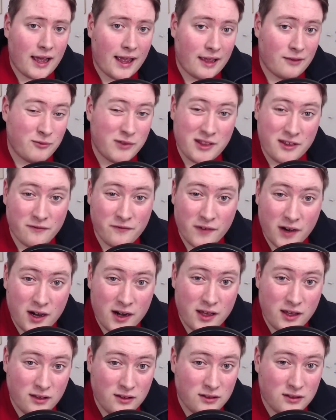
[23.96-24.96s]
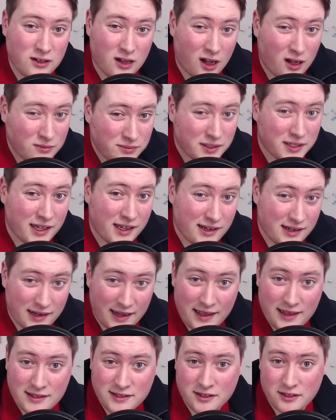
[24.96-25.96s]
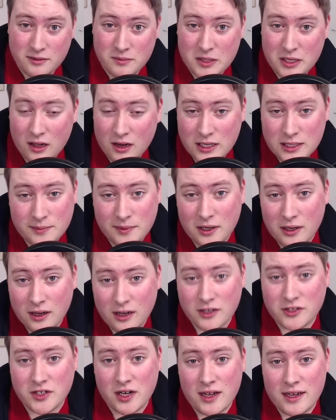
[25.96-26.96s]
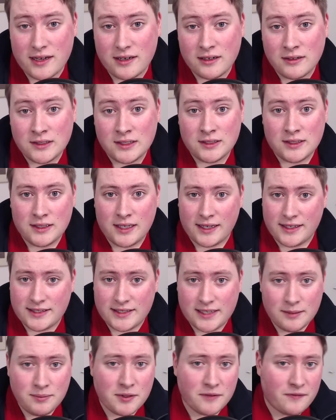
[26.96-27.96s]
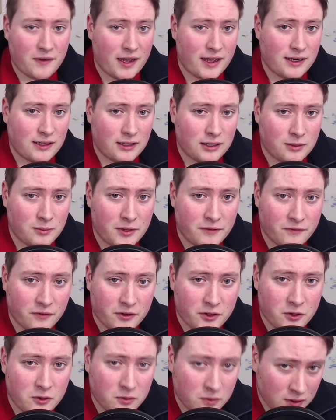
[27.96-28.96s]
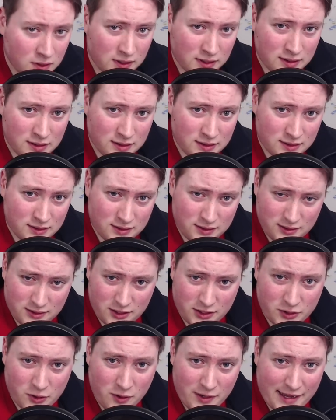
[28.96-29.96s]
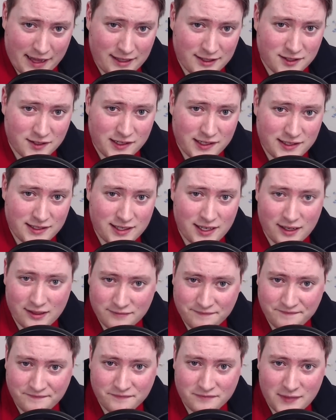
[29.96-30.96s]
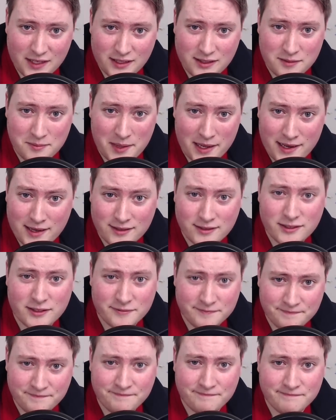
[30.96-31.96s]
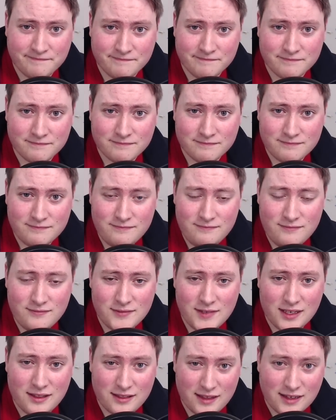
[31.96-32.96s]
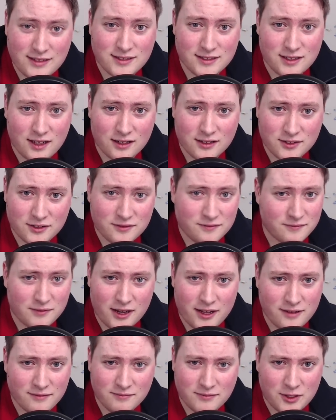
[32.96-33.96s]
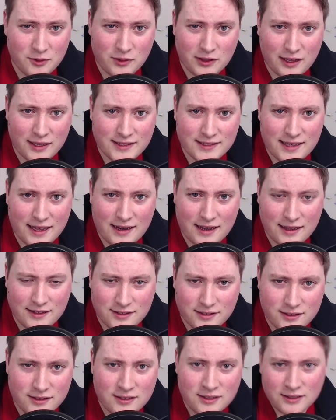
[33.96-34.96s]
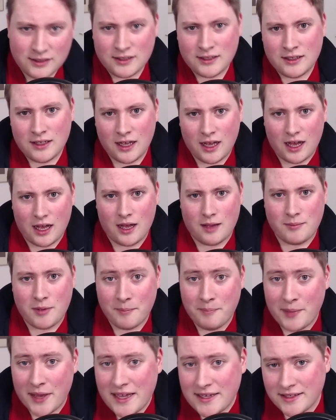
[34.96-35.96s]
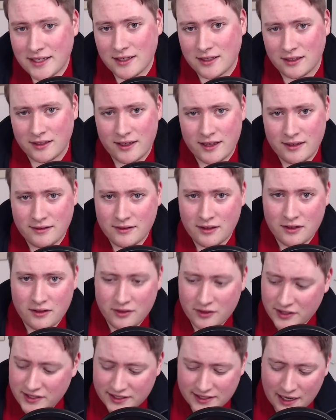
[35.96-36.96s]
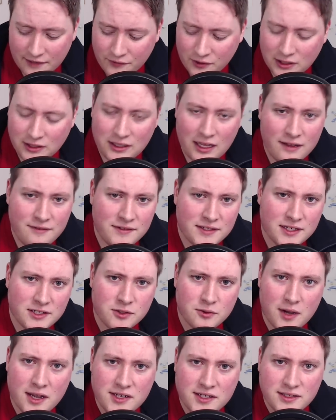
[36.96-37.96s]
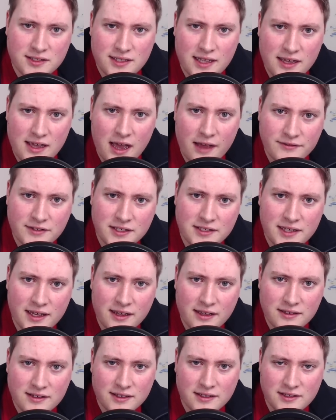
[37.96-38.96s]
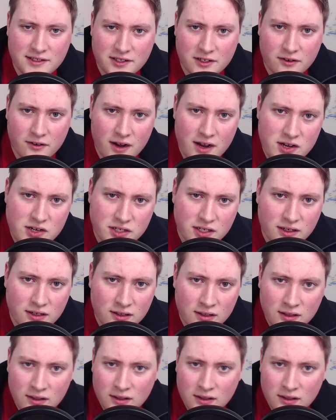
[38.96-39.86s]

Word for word: with a very complicated answer, to be honest, but I'm going to try and simplify it a little bit for you. The short answer is, it depends. That sucks, right? No one likes that answer. But basically, there's several life situations that you have to take into consideration.